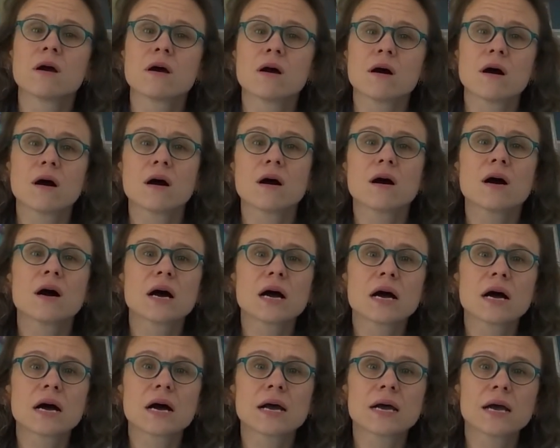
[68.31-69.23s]

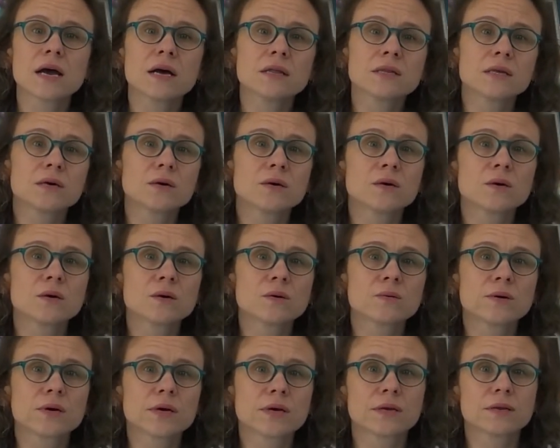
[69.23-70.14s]
Hi,
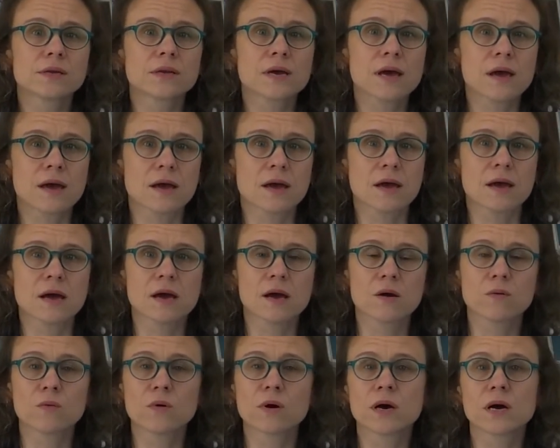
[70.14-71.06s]
hello, and
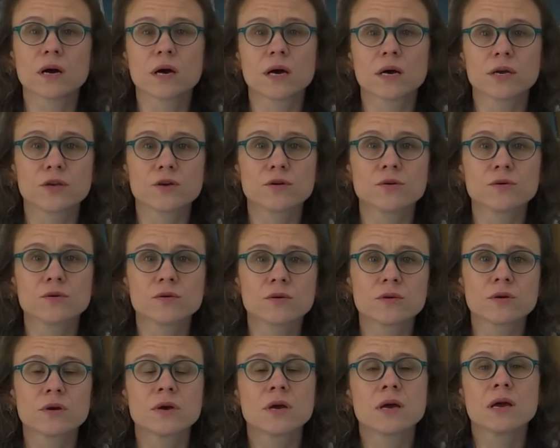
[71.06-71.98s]
how are you?